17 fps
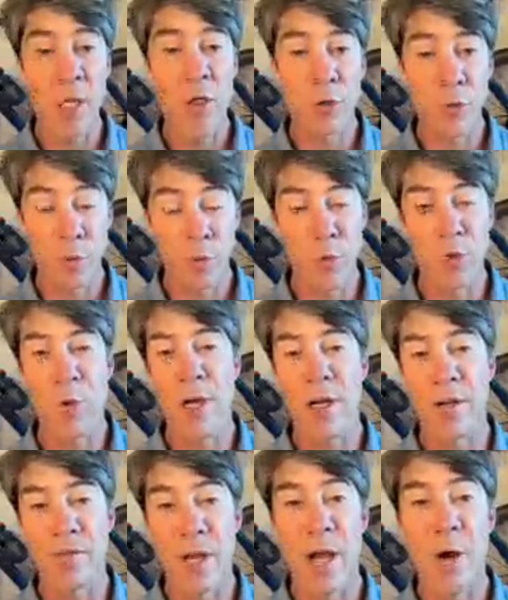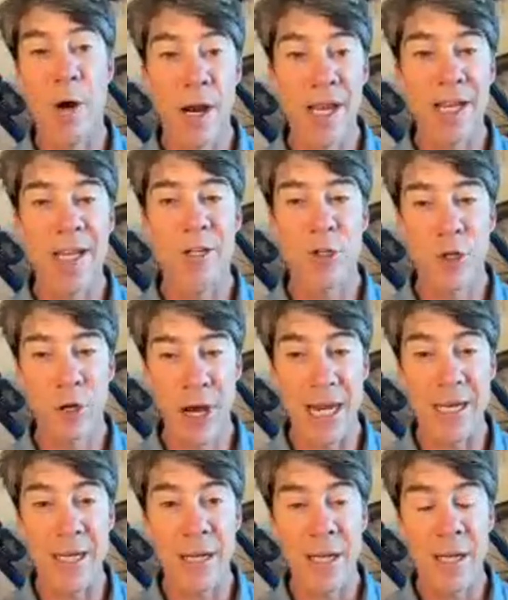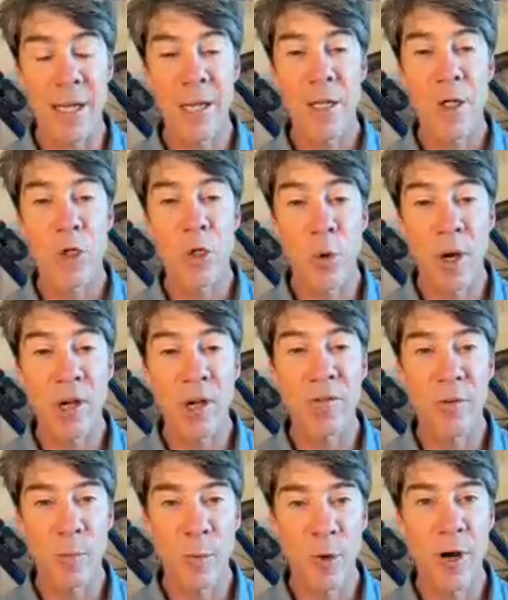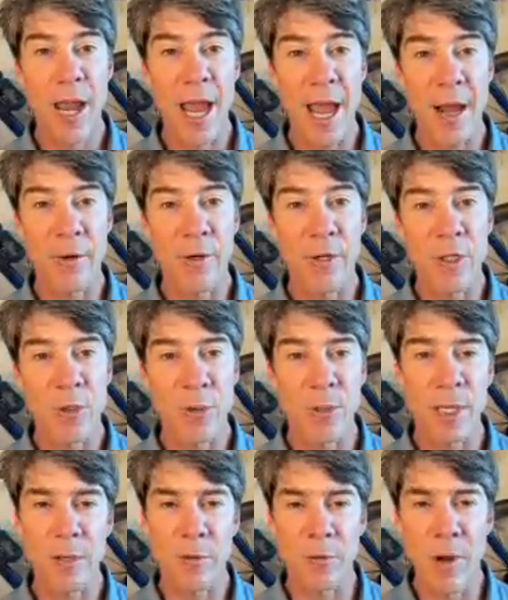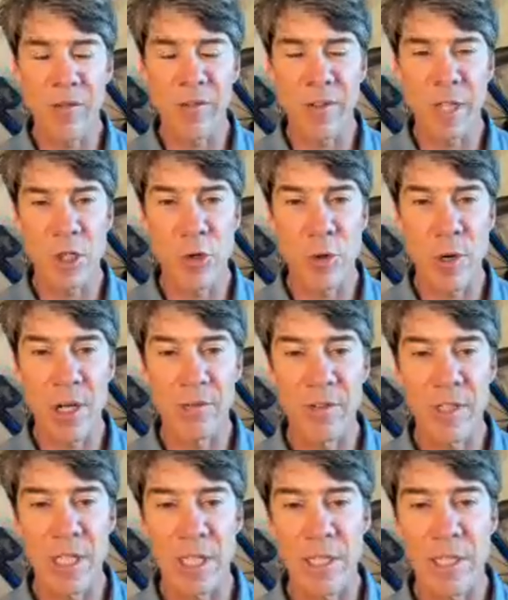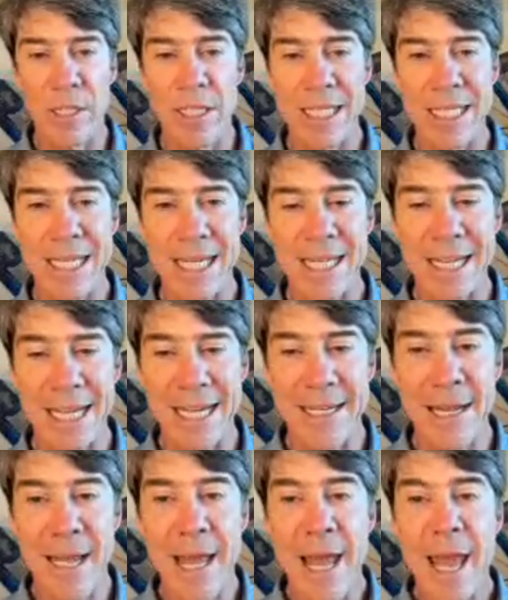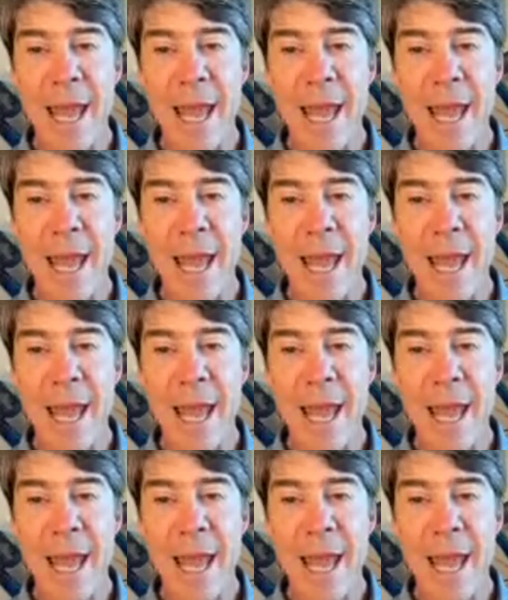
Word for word: 12 or I can train 12 or more hours a week, roughly 12 to, to 16.